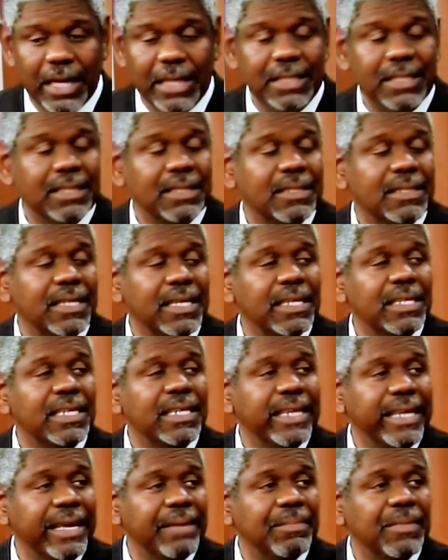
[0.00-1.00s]
say the
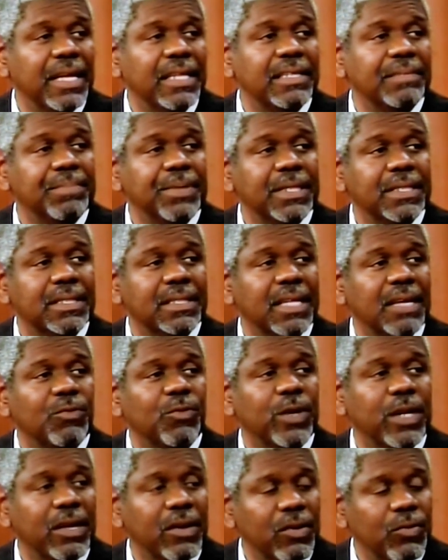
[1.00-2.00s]
name that the person
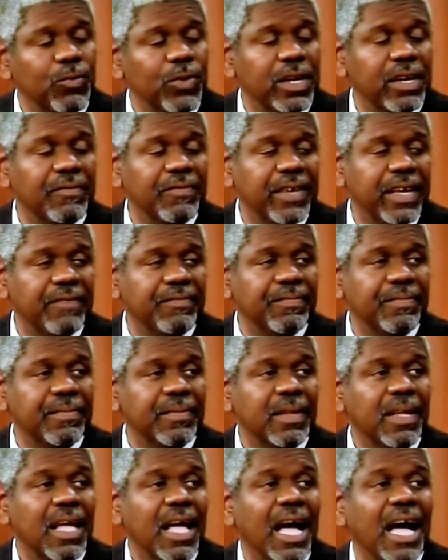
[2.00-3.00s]
would have, would have
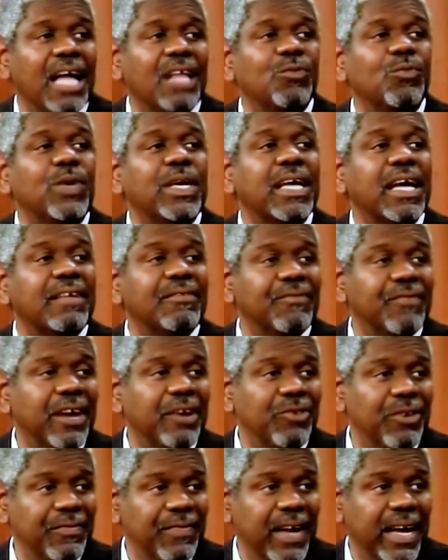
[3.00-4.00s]
given, and we can
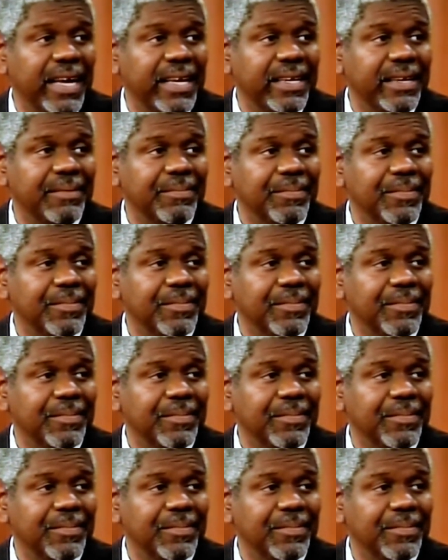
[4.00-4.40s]
verify.